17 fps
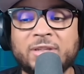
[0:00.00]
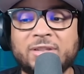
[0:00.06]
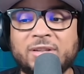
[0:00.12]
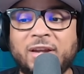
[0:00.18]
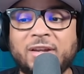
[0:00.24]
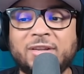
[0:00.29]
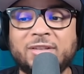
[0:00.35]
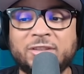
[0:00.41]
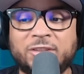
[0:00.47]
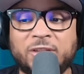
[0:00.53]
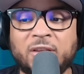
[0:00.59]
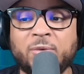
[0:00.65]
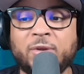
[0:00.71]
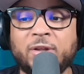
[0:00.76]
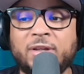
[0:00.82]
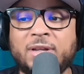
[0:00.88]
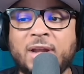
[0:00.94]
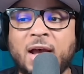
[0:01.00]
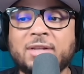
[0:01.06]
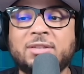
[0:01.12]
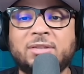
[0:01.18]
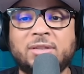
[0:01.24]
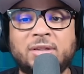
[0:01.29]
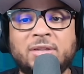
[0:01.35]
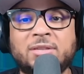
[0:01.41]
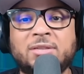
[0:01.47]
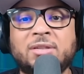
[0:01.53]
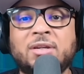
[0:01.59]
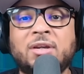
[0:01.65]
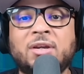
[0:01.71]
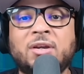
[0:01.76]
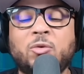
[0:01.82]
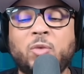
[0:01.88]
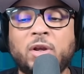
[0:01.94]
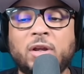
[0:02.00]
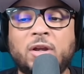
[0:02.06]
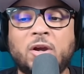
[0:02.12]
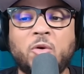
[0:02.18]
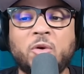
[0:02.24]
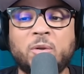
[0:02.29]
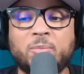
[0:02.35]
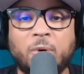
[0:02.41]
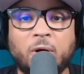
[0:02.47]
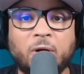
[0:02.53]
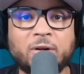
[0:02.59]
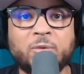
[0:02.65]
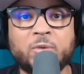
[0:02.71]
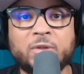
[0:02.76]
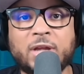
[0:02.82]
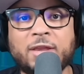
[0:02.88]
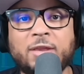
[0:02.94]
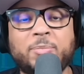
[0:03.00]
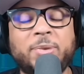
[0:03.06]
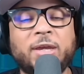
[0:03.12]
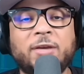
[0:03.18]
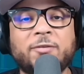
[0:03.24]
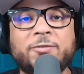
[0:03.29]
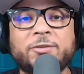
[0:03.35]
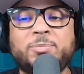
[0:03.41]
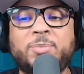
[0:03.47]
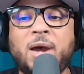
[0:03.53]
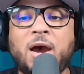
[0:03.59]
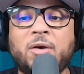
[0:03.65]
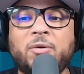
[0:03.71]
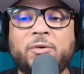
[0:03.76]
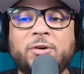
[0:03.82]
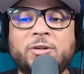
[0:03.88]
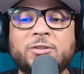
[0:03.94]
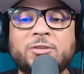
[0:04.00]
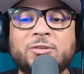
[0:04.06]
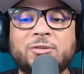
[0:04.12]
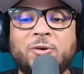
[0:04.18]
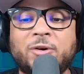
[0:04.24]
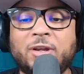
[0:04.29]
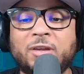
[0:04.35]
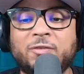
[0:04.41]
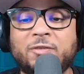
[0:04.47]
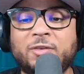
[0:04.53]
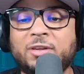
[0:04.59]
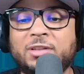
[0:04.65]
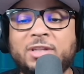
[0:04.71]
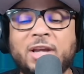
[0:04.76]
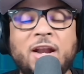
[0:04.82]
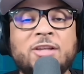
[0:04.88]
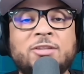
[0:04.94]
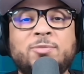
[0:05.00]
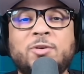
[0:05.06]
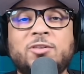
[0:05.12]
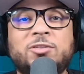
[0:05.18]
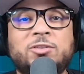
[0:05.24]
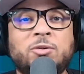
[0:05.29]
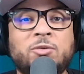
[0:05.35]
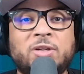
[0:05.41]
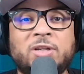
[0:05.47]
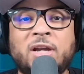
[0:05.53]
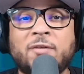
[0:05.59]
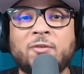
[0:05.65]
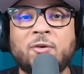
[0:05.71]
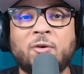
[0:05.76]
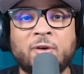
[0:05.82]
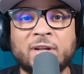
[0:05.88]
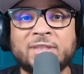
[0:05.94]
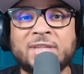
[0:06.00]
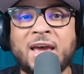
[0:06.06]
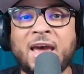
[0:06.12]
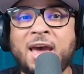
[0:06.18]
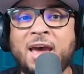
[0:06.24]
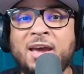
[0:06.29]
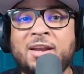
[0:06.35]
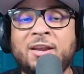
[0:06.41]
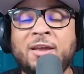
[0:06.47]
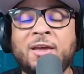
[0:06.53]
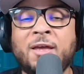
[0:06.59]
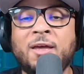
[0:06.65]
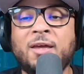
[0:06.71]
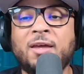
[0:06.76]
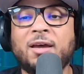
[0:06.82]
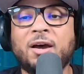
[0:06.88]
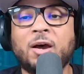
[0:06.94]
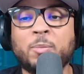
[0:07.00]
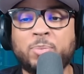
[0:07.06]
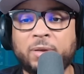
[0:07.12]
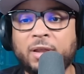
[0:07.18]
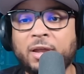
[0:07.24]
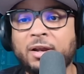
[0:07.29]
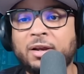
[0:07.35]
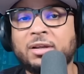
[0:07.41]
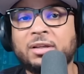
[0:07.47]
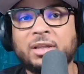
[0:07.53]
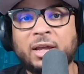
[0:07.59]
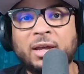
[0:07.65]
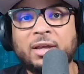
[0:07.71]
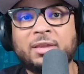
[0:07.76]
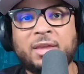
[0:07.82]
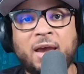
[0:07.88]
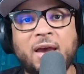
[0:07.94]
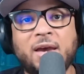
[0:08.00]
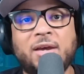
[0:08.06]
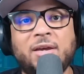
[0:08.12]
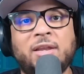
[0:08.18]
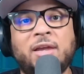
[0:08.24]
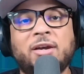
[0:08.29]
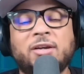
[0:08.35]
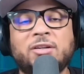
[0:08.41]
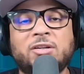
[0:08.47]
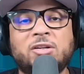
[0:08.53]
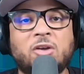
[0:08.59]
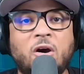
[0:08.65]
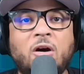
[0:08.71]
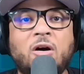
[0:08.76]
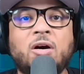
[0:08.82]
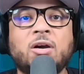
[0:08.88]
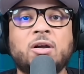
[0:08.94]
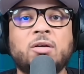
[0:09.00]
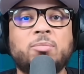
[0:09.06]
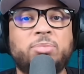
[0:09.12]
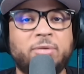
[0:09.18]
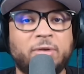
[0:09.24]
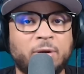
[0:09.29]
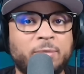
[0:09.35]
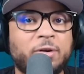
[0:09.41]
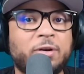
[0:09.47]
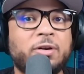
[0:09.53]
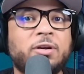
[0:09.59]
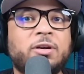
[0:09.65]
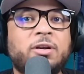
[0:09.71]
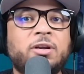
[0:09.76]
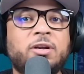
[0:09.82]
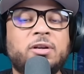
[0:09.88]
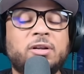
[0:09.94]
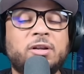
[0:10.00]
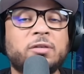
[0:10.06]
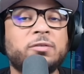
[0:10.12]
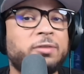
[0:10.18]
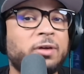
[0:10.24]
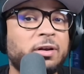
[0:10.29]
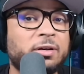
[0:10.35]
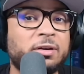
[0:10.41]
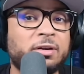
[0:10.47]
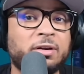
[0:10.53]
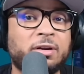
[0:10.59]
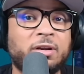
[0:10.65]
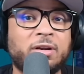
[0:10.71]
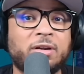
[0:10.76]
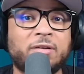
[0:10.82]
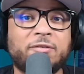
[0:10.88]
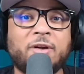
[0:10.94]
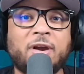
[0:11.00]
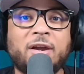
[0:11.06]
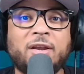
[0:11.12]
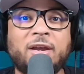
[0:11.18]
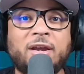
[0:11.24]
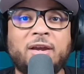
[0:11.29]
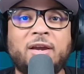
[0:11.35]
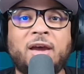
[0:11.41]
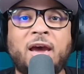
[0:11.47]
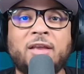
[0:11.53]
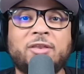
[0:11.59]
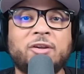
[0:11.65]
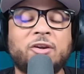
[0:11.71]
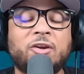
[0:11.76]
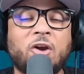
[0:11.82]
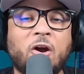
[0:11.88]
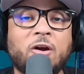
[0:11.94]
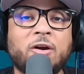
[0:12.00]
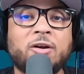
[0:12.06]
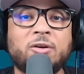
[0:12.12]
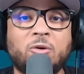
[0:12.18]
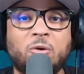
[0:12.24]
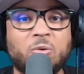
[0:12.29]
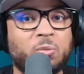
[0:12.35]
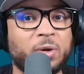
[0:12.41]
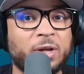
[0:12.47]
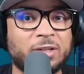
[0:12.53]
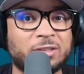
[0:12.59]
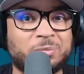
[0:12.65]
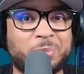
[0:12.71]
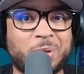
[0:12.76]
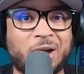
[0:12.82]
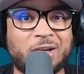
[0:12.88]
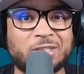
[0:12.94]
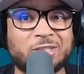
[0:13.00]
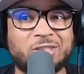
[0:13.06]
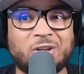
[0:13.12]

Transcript: Like genuinely not since when Cody Martin was at the peak of his powers, or even Dennis Smith Jr. have the Hornets had a player like that, like a dog perimeter defender, right, at the guard or wing spot.